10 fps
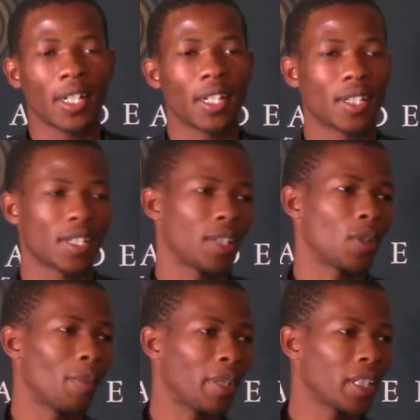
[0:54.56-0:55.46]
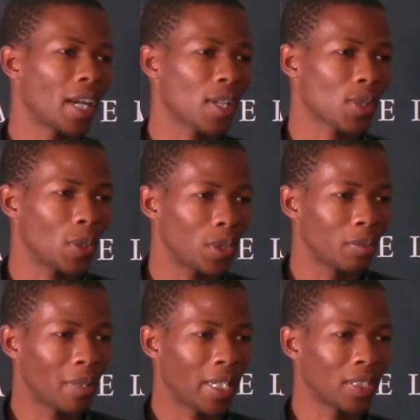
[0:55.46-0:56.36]
It's an open cast coal
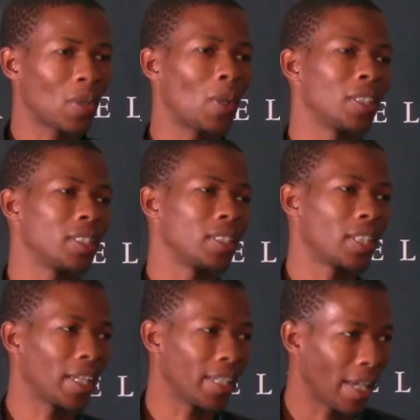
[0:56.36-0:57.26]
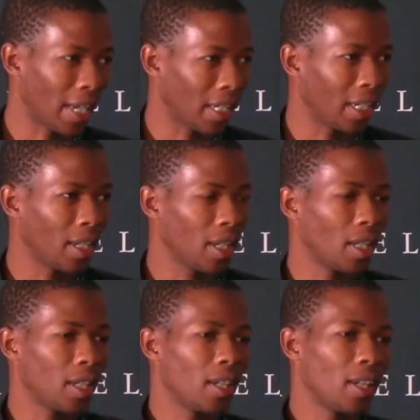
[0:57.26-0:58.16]
mine called Tendele,
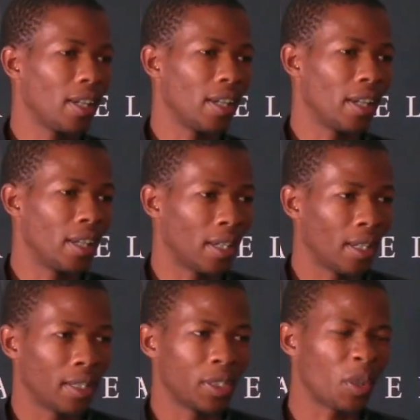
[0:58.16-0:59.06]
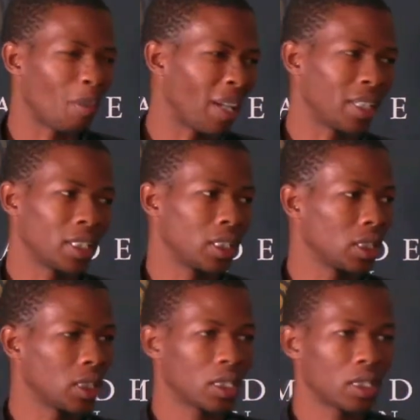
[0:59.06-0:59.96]
normally
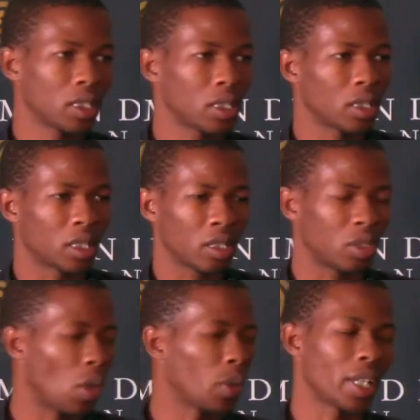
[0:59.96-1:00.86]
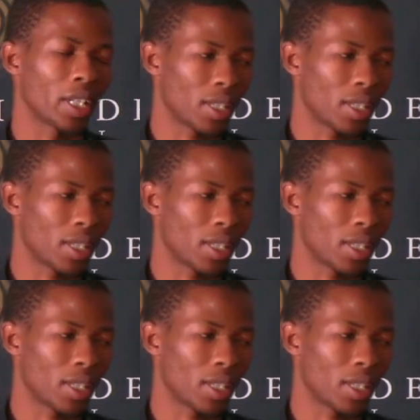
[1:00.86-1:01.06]
known as